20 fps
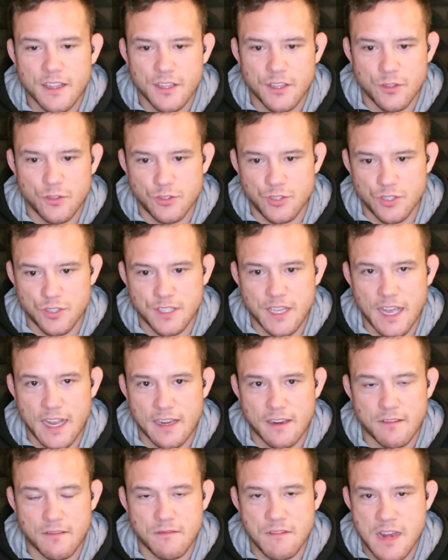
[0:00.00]
You just
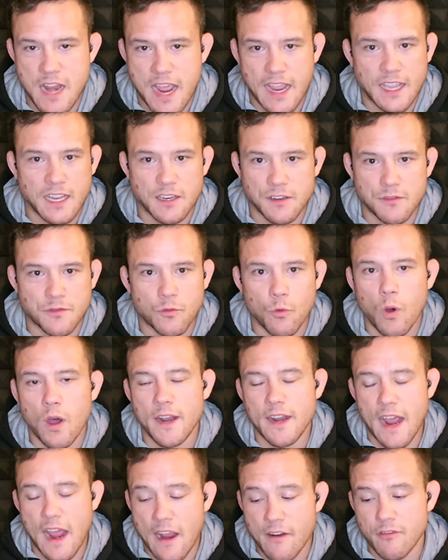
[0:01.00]
get
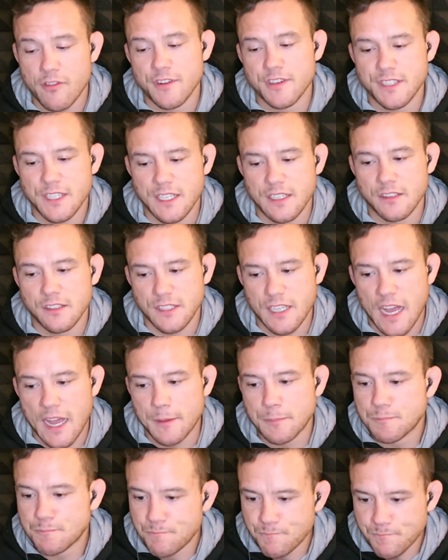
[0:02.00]
-1 every single time.